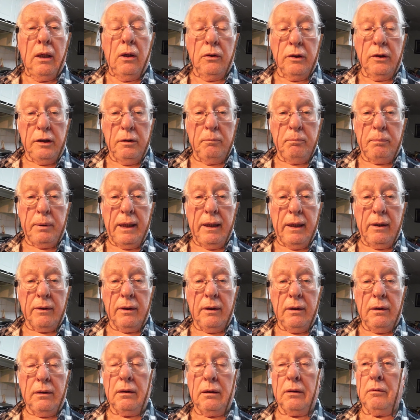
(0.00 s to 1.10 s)
onion
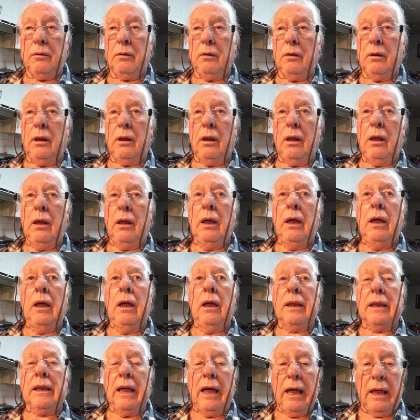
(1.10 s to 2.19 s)
powder,
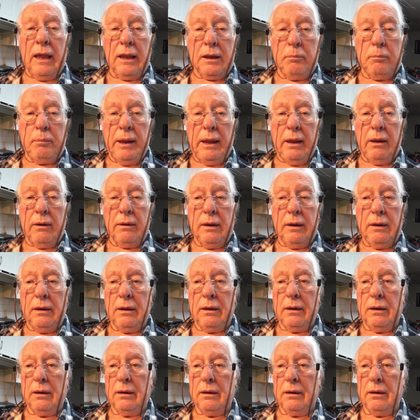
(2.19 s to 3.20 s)
garlic powder,